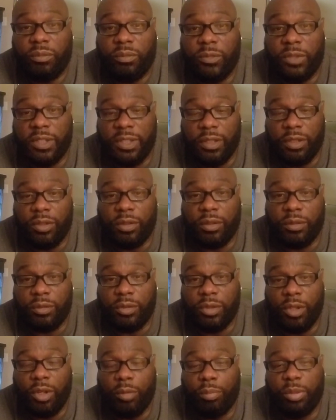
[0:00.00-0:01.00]

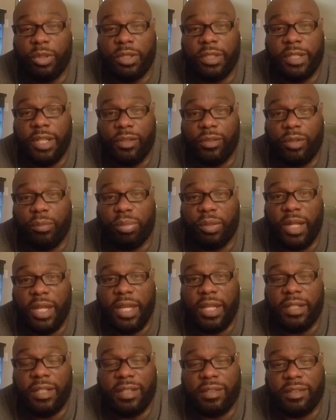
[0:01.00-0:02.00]
Put together a
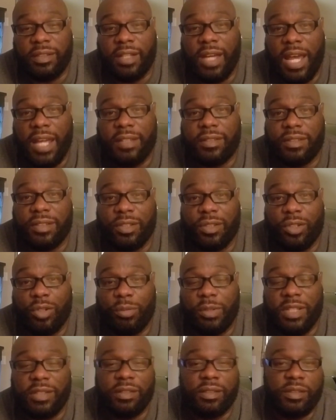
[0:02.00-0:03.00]
plan. Listen to Ice
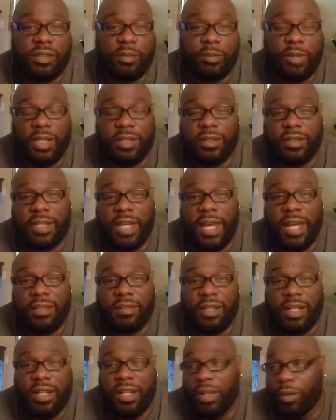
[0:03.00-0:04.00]
Cube. Listen to some other
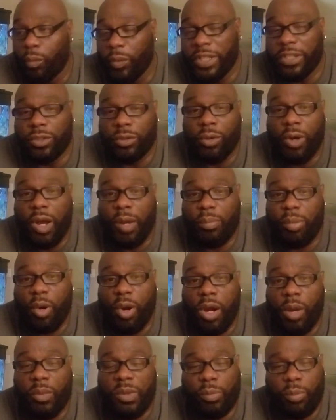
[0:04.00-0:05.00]
cats. We do our
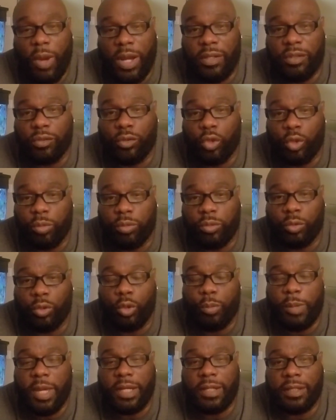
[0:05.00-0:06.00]
part. We practice
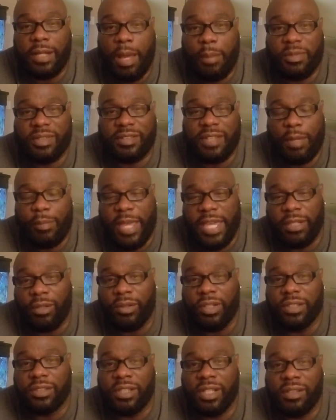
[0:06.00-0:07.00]
group economics. Stop hating
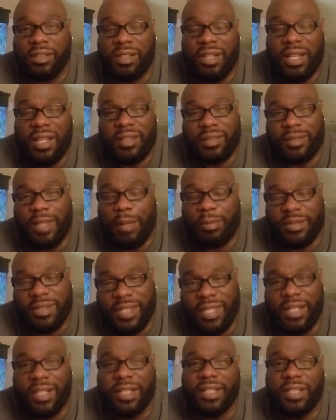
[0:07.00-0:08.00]
on each other. Stop
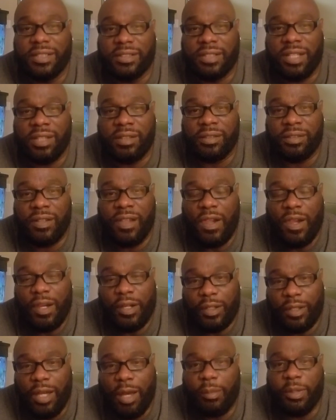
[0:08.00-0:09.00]
killing each other.
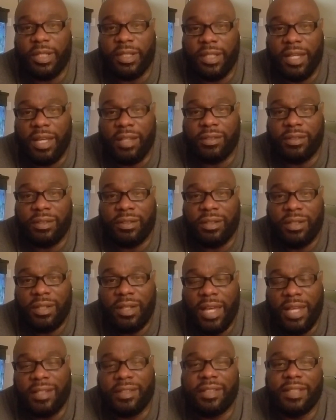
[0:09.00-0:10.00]
Coming together
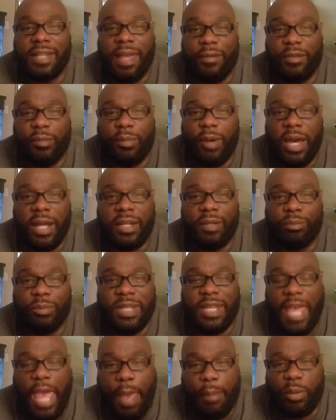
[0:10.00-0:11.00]
and see everybody
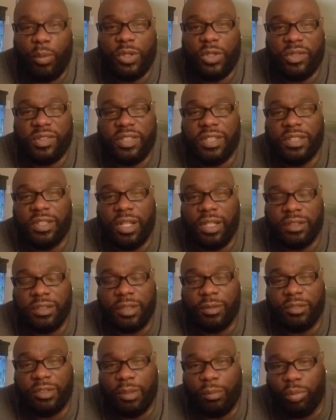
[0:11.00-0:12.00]
be happy when you see
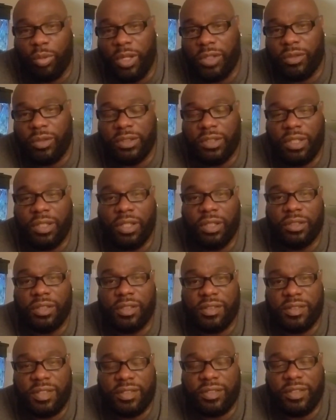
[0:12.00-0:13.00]
your brother or your
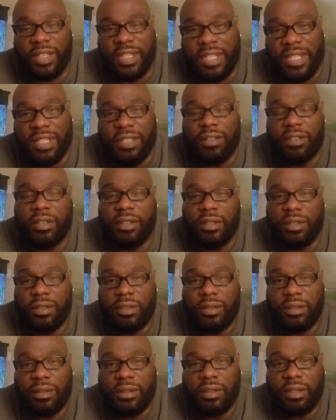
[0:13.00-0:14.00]
sister eat,
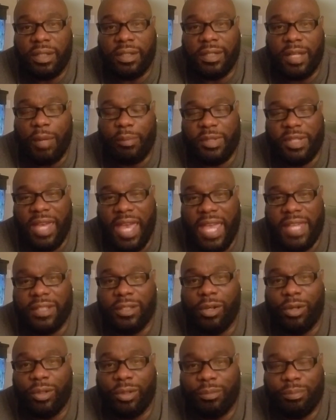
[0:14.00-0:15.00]
and not be
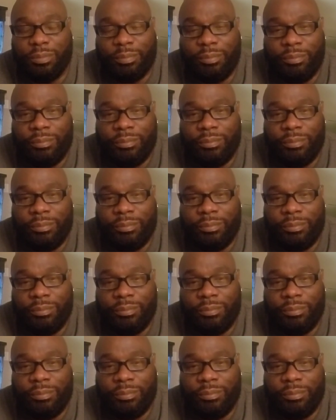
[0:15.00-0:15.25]
hating on